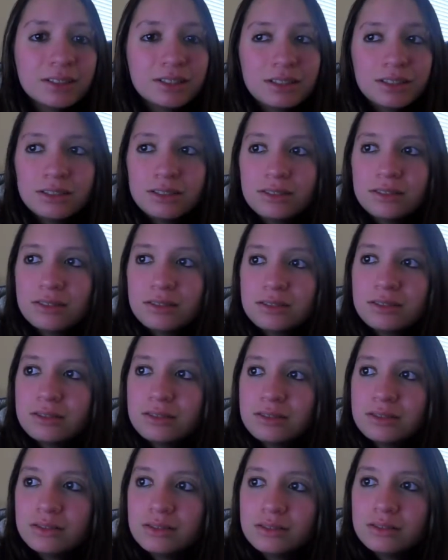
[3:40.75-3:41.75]

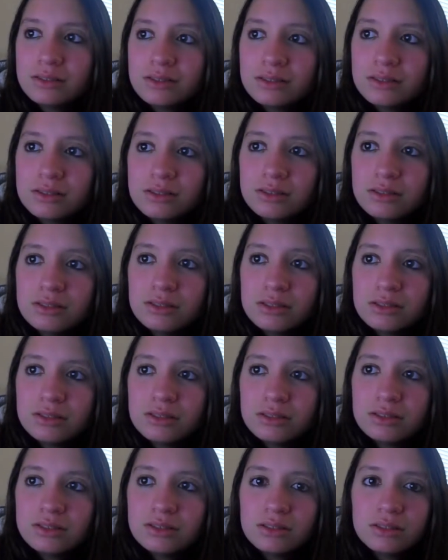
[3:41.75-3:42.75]

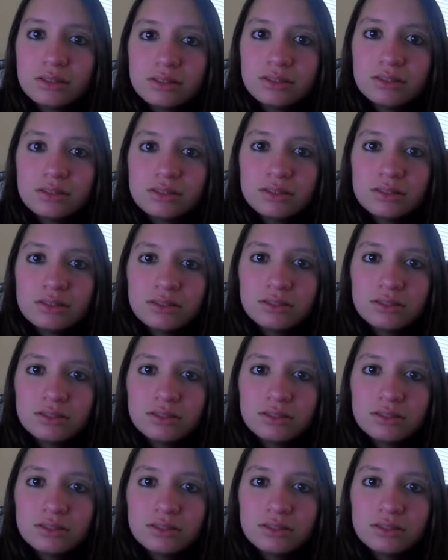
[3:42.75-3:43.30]
(no one is talking)